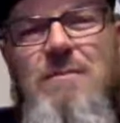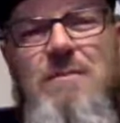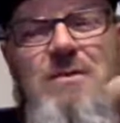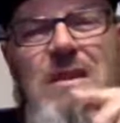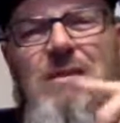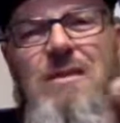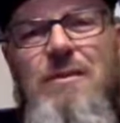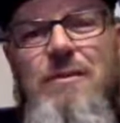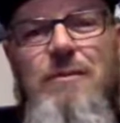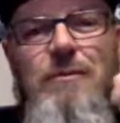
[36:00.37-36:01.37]
sitting
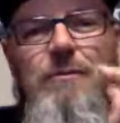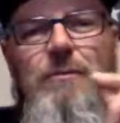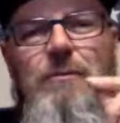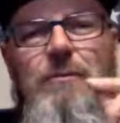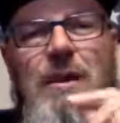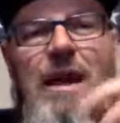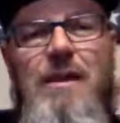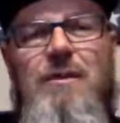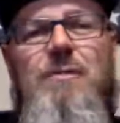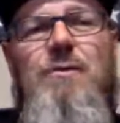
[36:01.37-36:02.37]
here
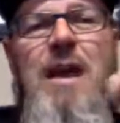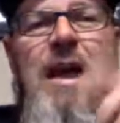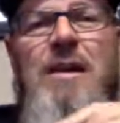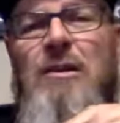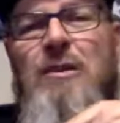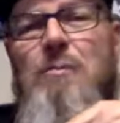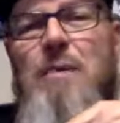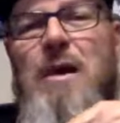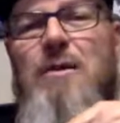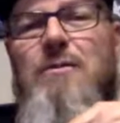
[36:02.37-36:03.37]
rattling
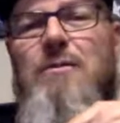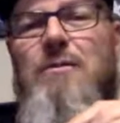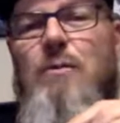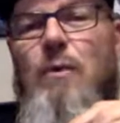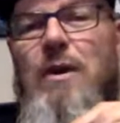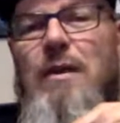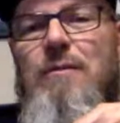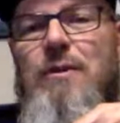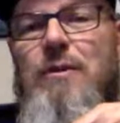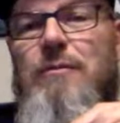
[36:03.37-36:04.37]
about
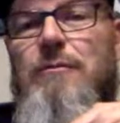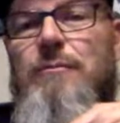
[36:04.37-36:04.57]
whatever